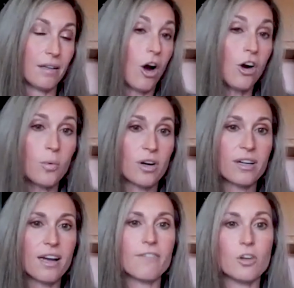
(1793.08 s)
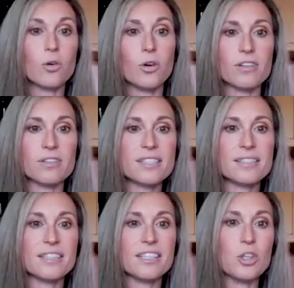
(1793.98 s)
artwork of your
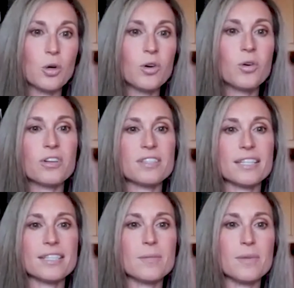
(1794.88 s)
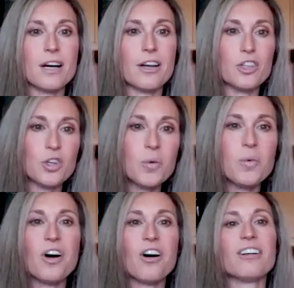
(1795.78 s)
horse. Your right. horse gets to be on your
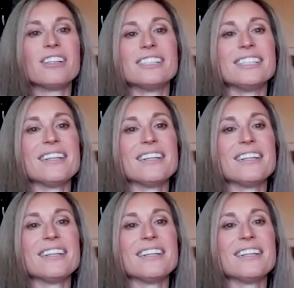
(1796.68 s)
wall.